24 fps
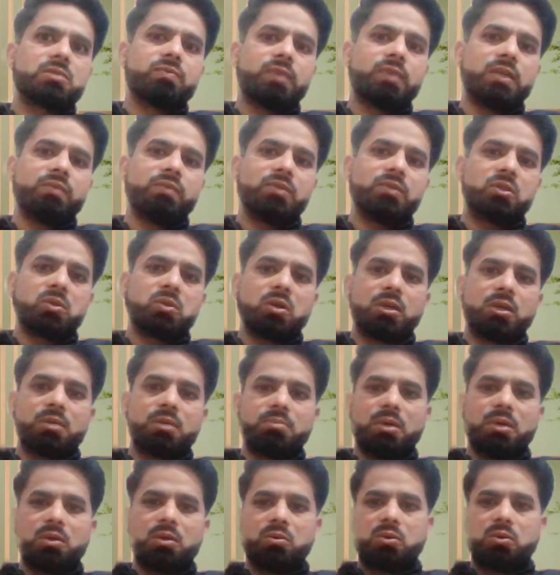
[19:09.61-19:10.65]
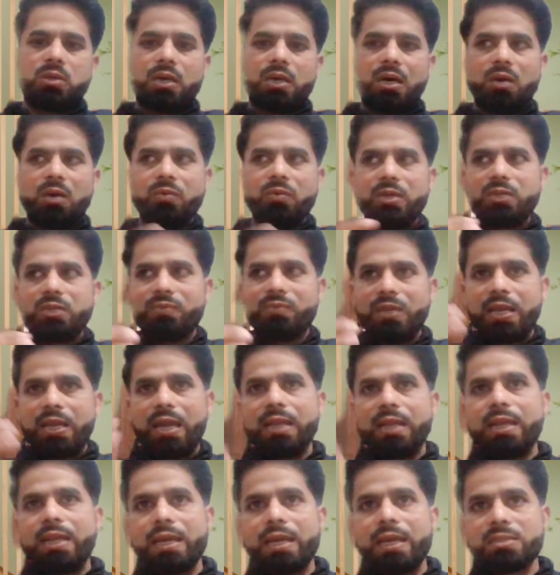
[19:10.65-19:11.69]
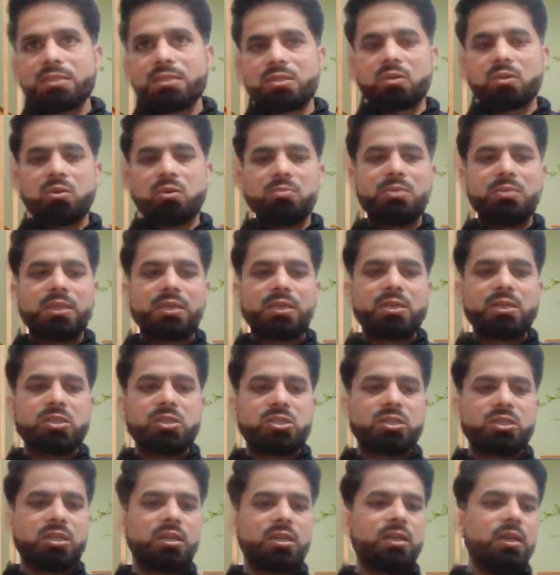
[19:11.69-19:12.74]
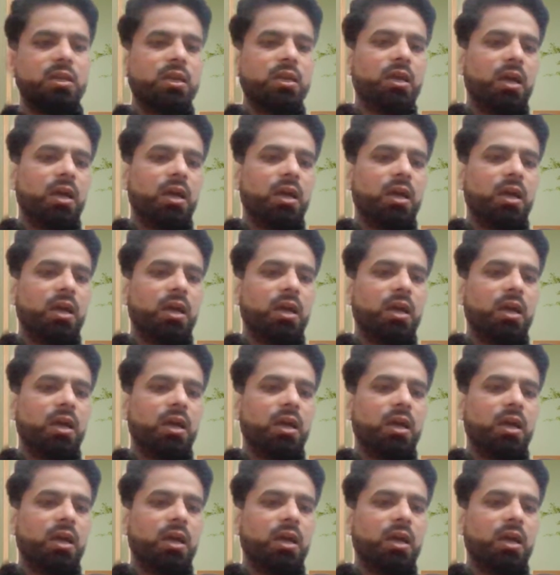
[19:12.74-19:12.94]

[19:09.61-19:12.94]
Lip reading: when we talk about how it will enhance the communication.